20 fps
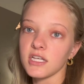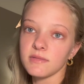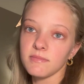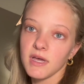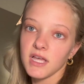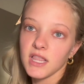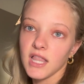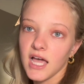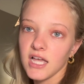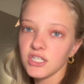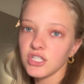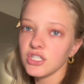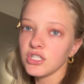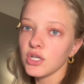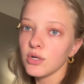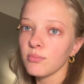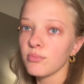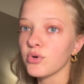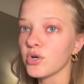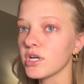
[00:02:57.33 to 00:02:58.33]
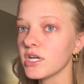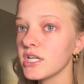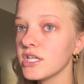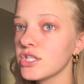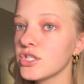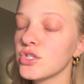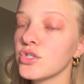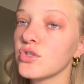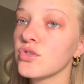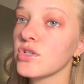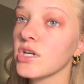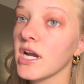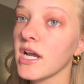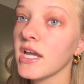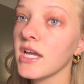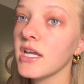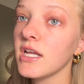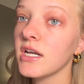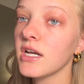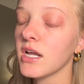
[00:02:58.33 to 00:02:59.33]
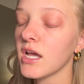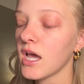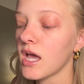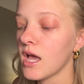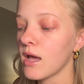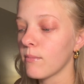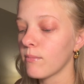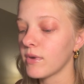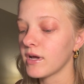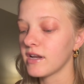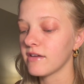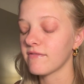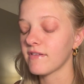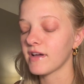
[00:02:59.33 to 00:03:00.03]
my lashes are pretty straight, but if I